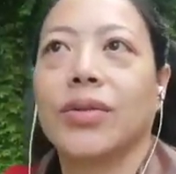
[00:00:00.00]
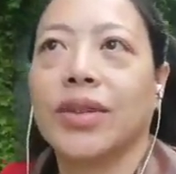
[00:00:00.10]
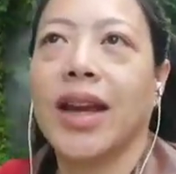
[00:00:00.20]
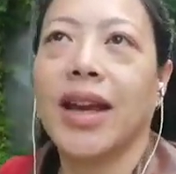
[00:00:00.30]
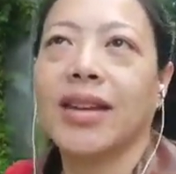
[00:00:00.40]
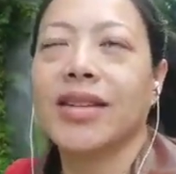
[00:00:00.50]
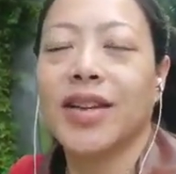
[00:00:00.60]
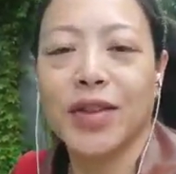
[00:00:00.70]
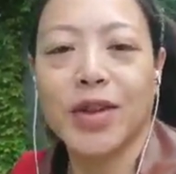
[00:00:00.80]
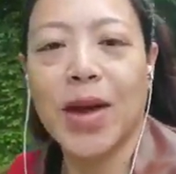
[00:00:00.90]
yeah,
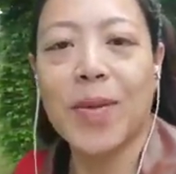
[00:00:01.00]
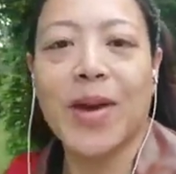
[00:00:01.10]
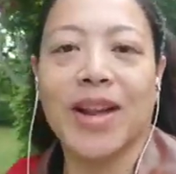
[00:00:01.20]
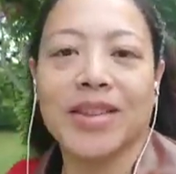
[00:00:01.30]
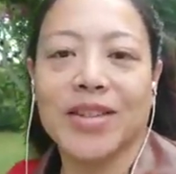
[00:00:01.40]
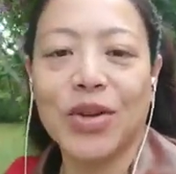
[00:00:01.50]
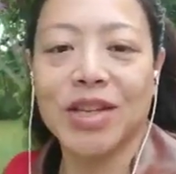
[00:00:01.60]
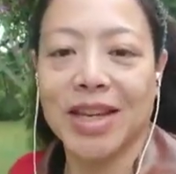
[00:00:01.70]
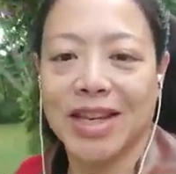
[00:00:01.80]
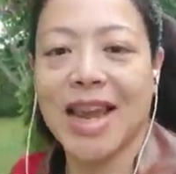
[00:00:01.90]
definitely about balance, the whole
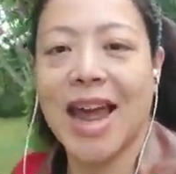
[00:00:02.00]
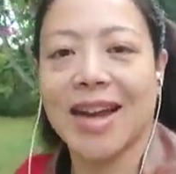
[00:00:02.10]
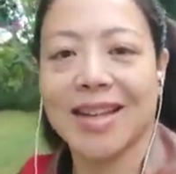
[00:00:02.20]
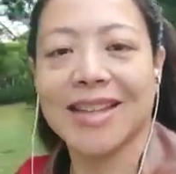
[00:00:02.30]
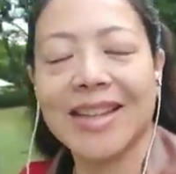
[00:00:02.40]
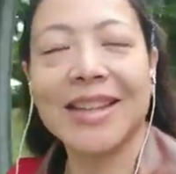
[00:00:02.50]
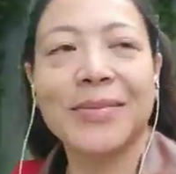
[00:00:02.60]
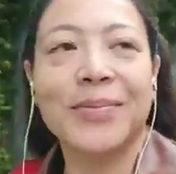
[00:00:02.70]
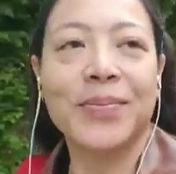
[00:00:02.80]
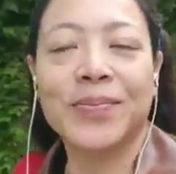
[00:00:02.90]
yin-yang
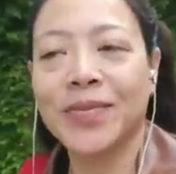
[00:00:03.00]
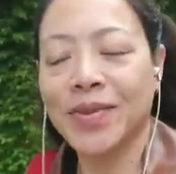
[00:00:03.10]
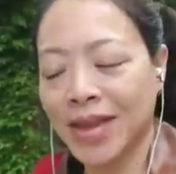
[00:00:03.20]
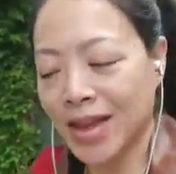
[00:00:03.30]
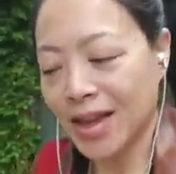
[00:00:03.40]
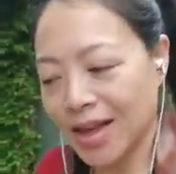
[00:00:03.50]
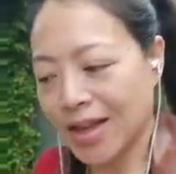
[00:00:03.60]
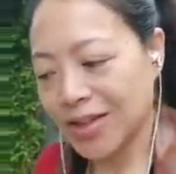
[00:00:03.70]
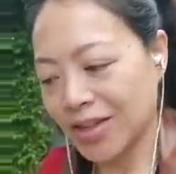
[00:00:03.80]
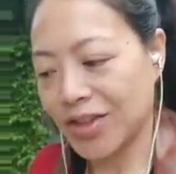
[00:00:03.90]
thing.
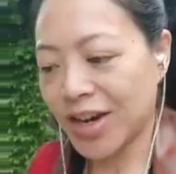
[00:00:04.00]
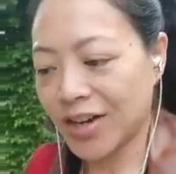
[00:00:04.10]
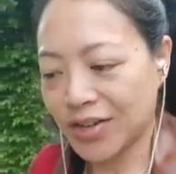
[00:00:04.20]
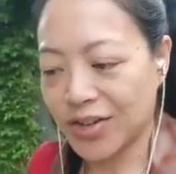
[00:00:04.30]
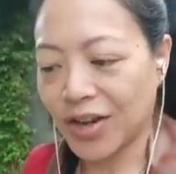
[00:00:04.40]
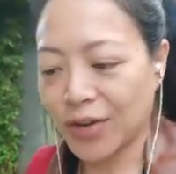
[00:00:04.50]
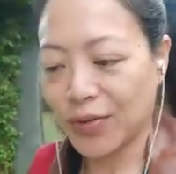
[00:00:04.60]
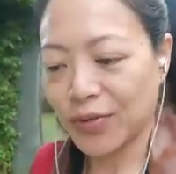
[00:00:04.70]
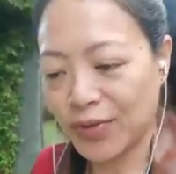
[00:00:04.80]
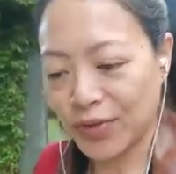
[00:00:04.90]
The shadow
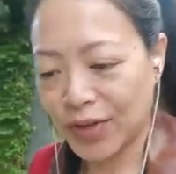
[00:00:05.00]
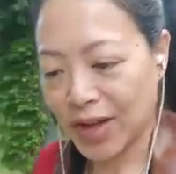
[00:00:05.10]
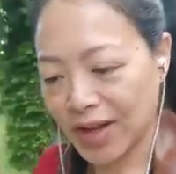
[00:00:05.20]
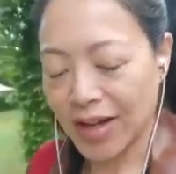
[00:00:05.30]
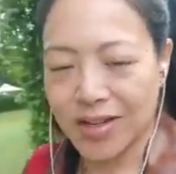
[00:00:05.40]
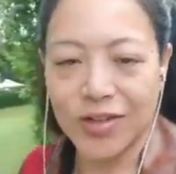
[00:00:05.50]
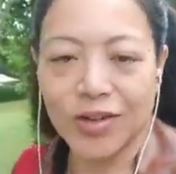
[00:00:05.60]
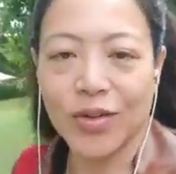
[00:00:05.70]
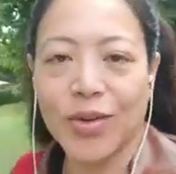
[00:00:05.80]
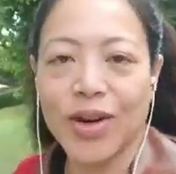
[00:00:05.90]
self is
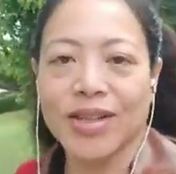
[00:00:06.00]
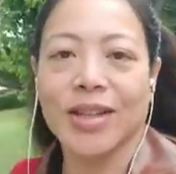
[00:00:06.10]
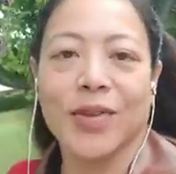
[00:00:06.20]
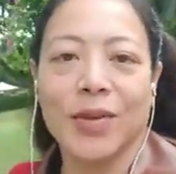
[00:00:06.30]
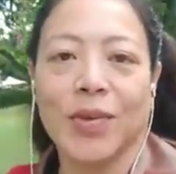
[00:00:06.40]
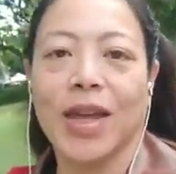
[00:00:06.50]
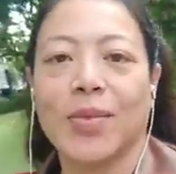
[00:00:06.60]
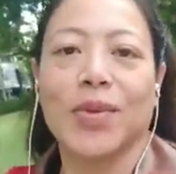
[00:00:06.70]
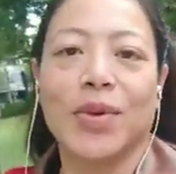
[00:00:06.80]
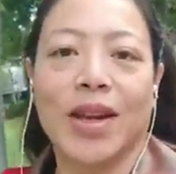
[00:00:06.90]
not always something
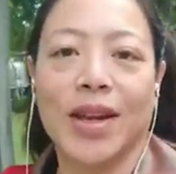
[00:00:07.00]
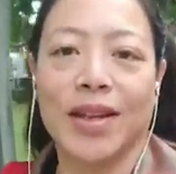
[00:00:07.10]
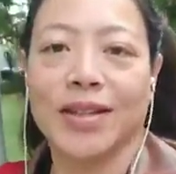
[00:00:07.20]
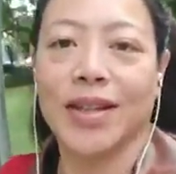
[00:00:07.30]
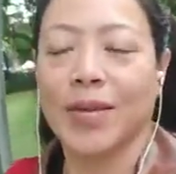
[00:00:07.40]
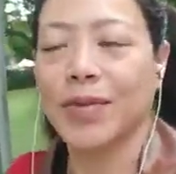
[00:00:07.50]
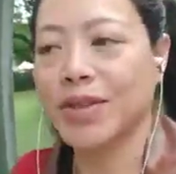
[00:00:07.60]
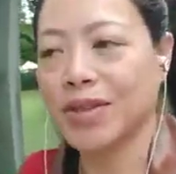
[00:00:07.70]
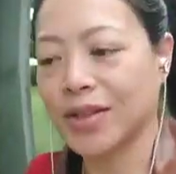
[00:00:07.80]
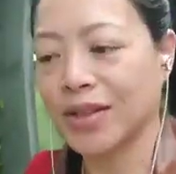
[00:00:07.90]
people can accept.
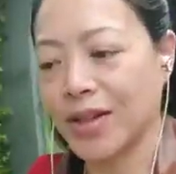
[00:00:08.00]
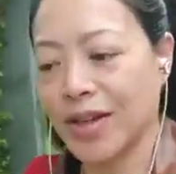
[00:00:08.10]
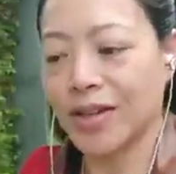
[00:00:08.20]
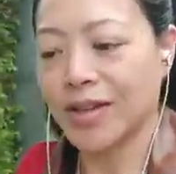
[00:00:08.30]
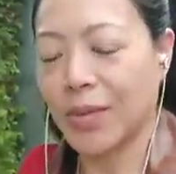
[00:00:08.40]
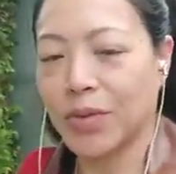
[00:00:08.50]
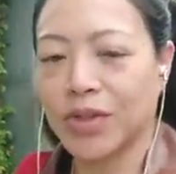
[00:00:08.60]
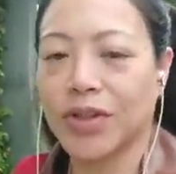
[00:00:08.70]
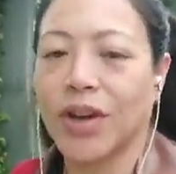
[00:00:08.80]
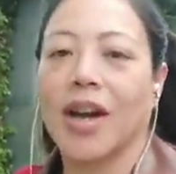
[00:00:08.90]
They will
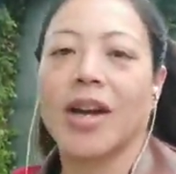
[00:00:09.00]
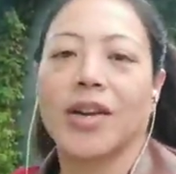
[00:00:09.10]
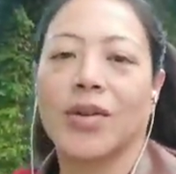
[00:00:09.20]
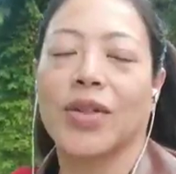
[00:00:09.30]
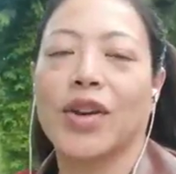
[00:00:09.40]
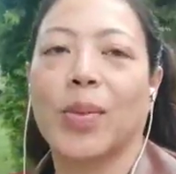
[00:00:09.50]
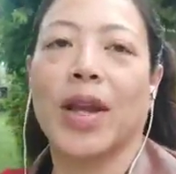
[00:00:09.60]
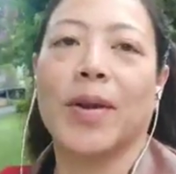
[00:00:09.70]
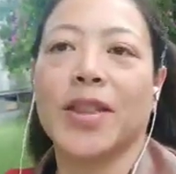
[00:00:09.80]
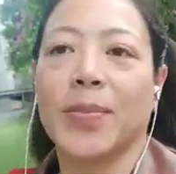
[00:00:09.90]
deny it, or they'll
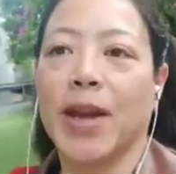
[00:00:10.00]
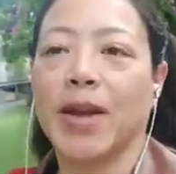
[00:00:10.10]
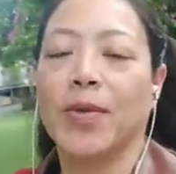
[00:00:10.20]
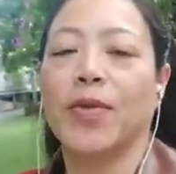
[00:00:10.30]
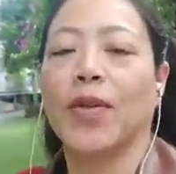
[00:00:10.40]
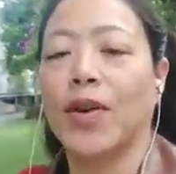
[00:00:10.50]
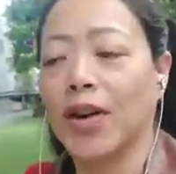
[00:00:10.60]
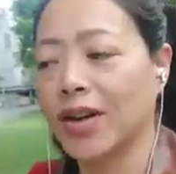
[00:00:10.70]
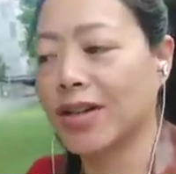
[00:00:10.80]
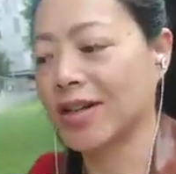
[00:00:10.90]
blame other people
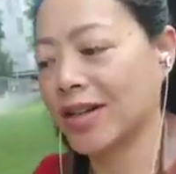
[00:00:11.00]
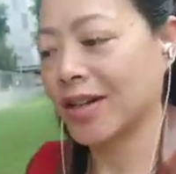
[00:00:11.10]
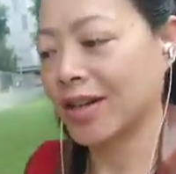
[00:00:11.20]
for it.